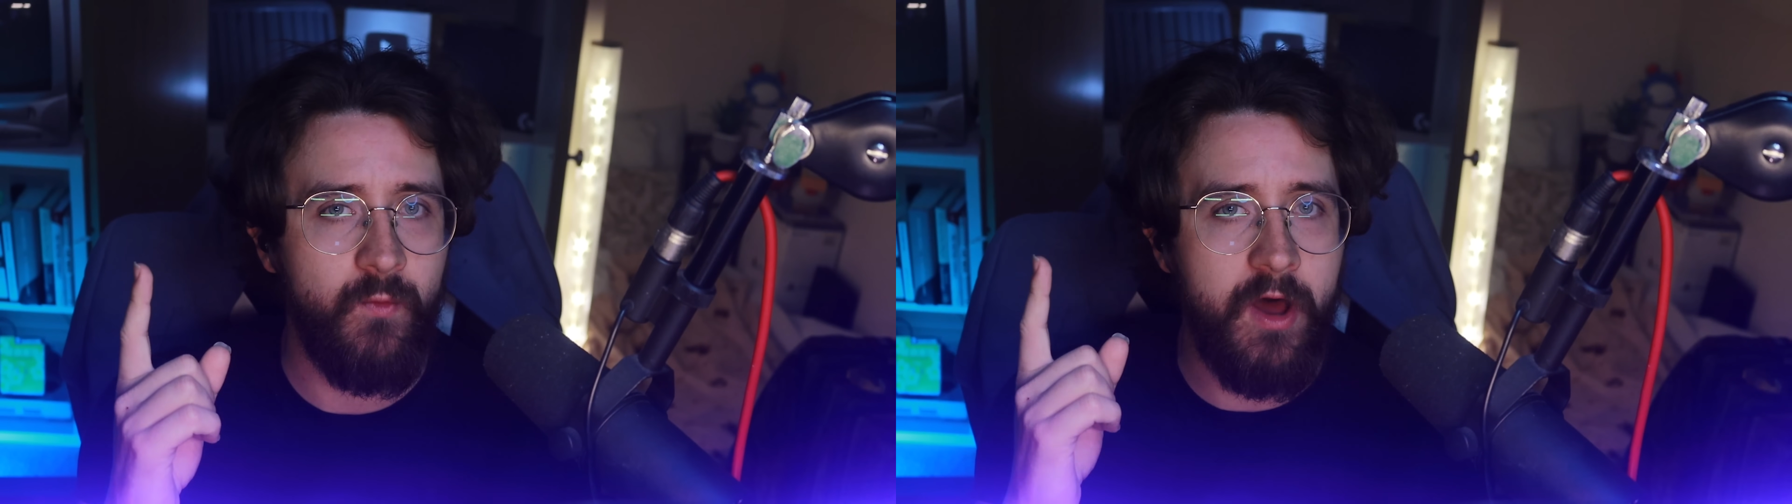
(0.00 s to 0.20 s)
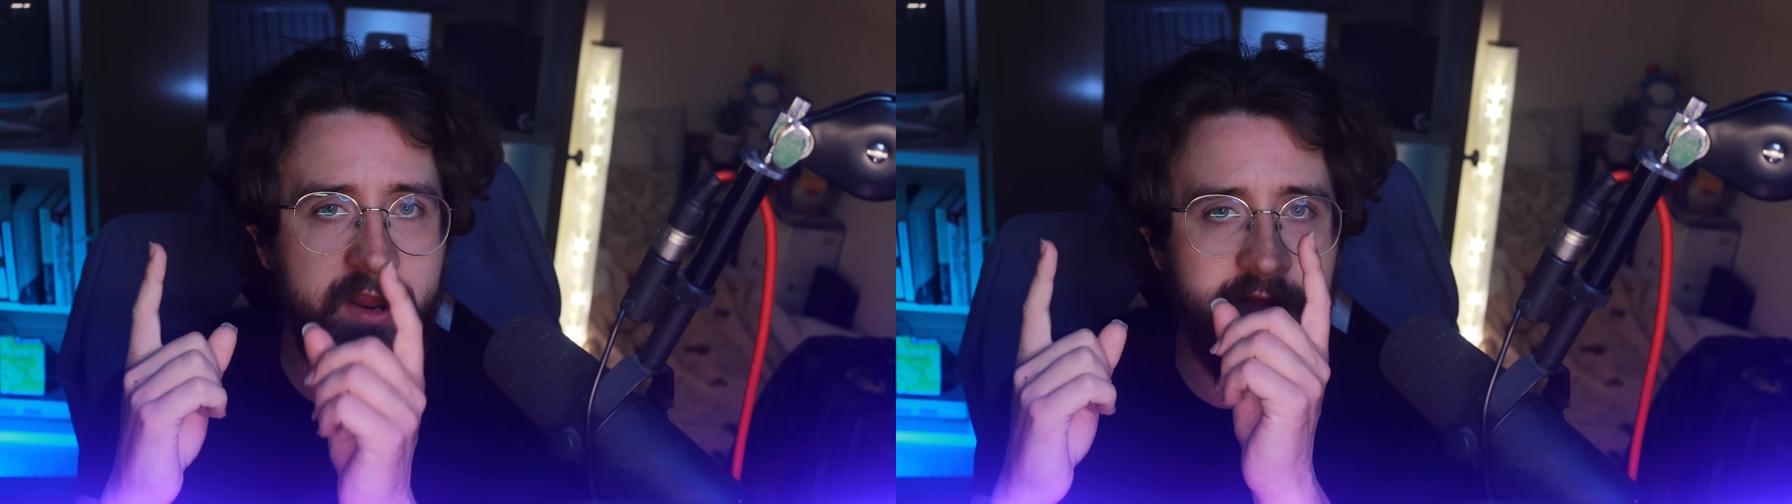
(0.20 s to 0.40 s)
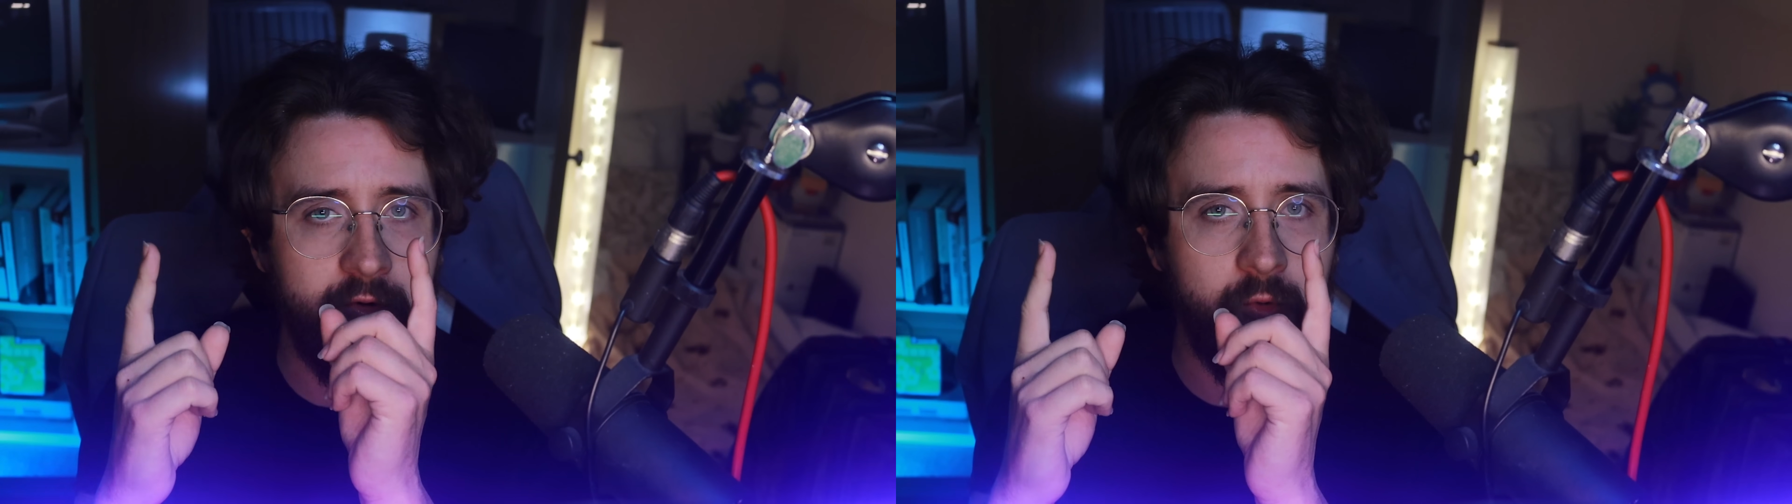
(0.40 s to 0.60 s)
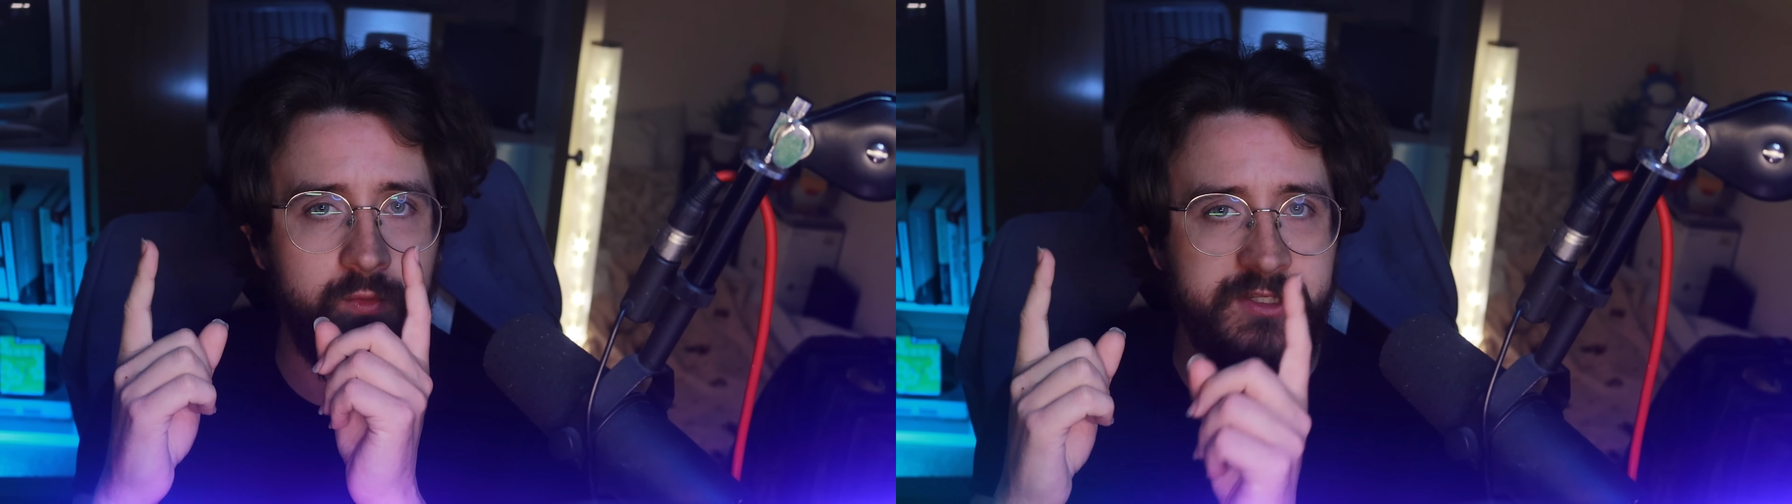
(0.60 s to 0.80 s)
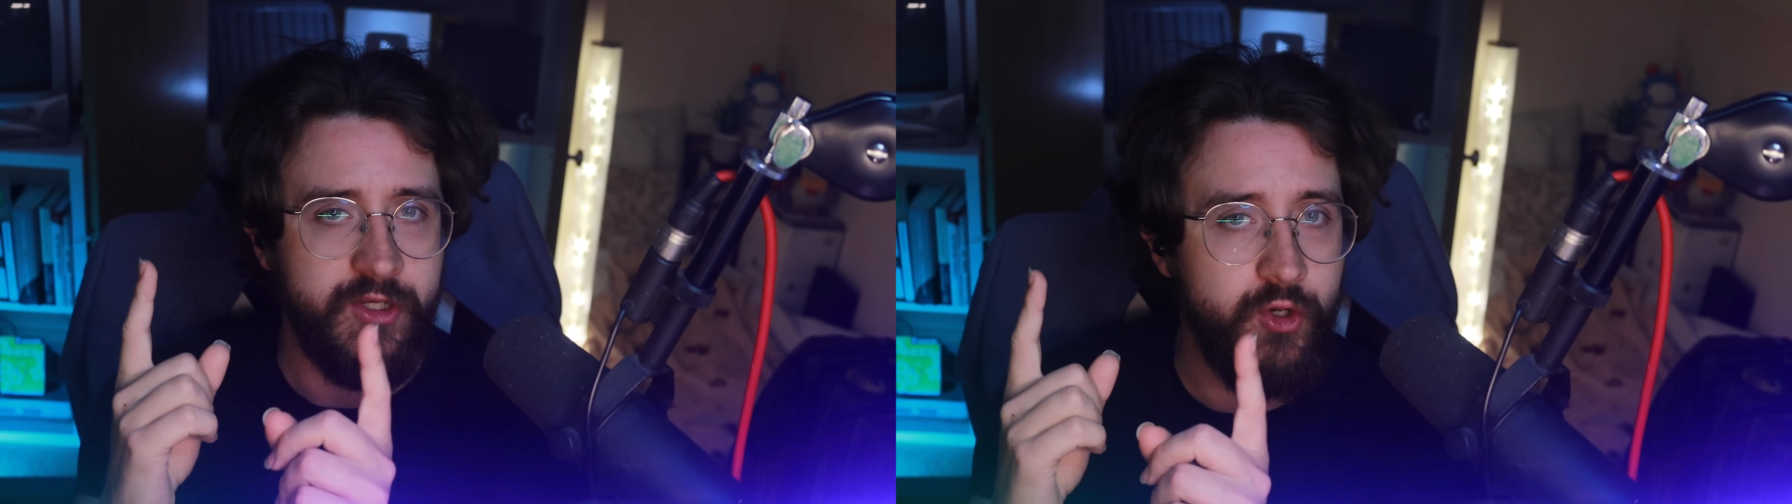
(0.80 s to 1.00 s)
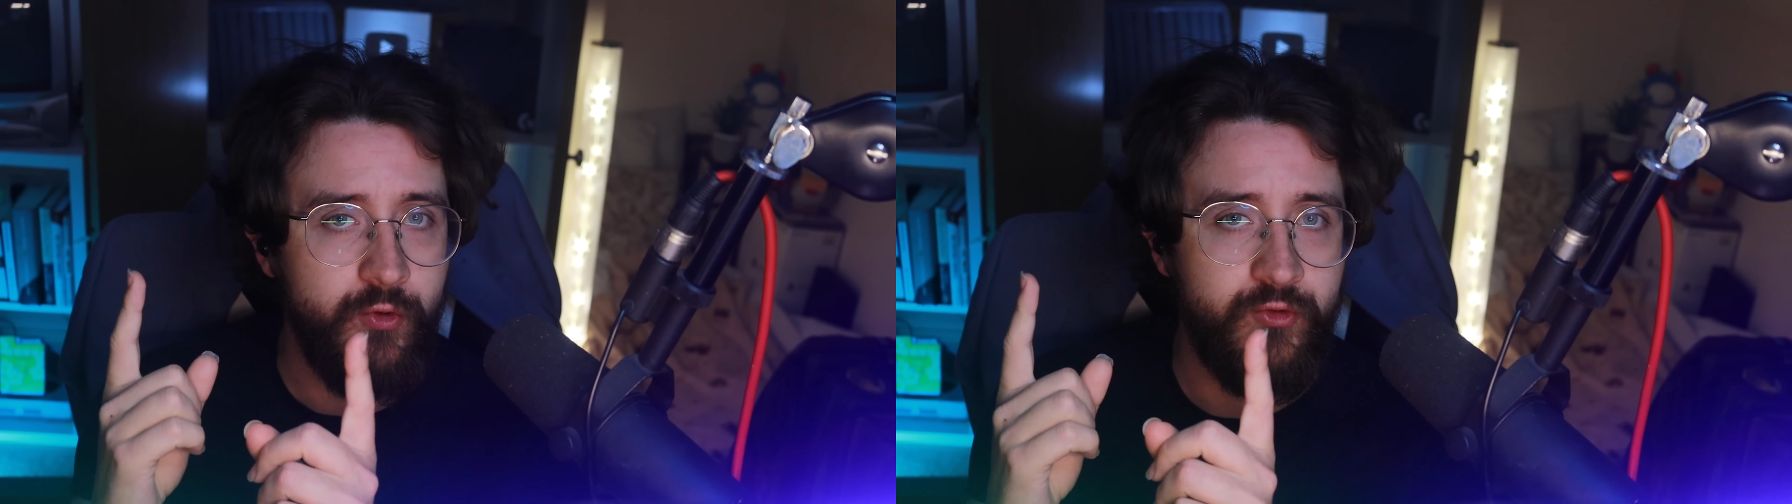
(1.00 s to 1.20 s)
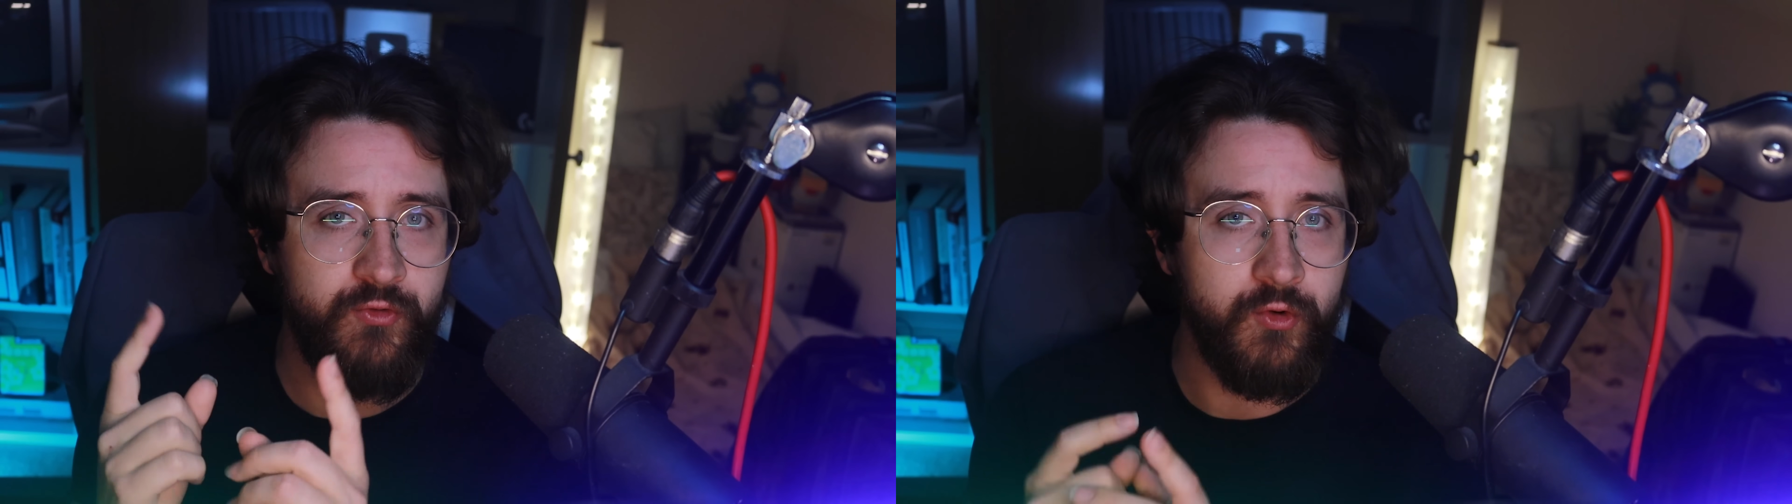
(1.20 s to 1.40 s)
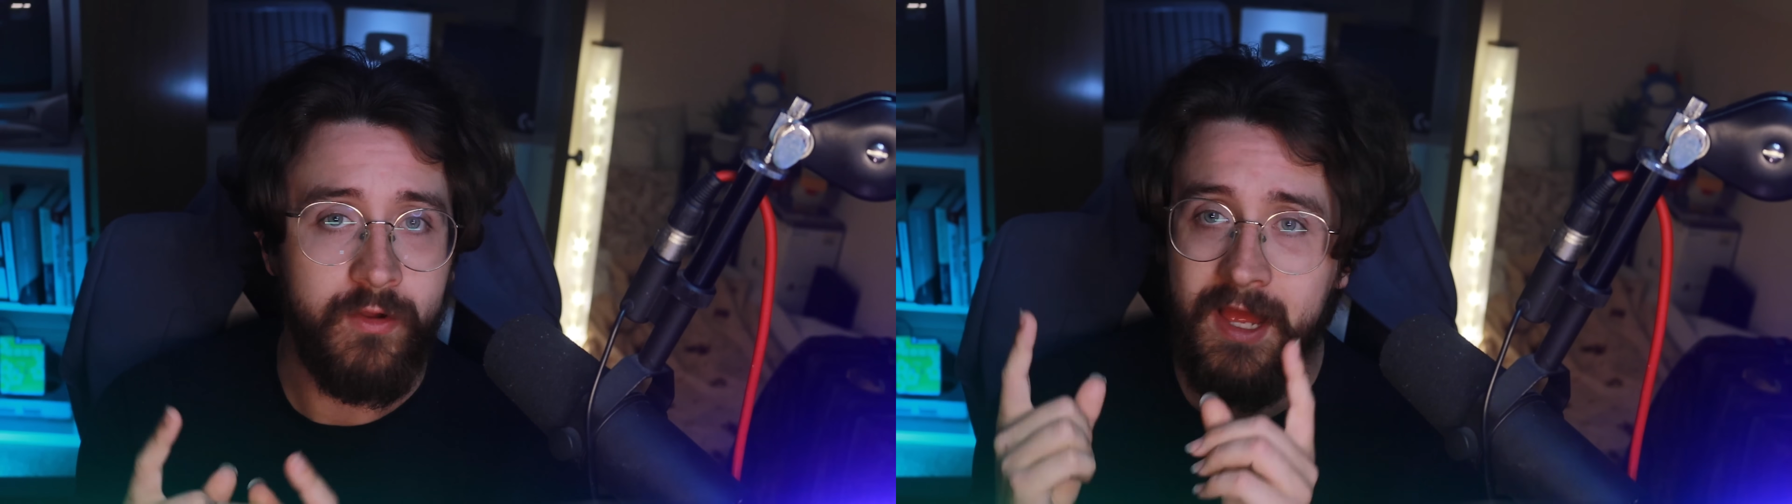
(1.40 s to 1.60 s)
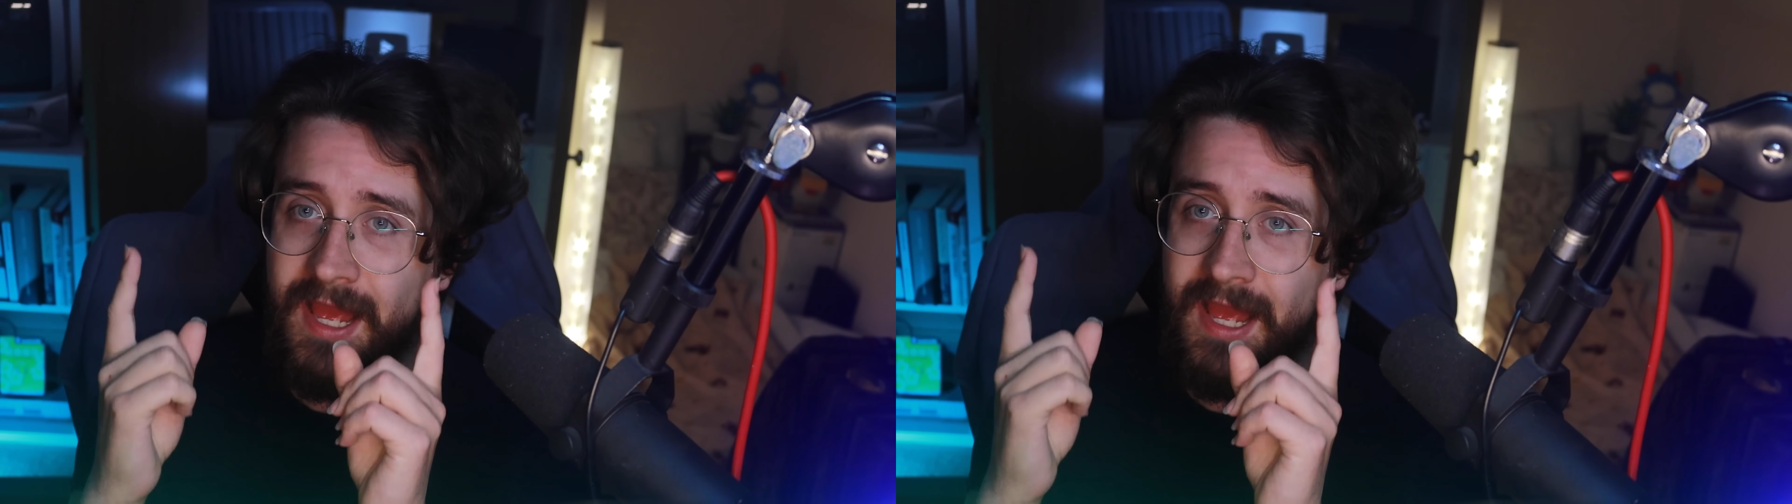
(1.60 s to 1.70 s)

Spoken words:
one I thought was neutral.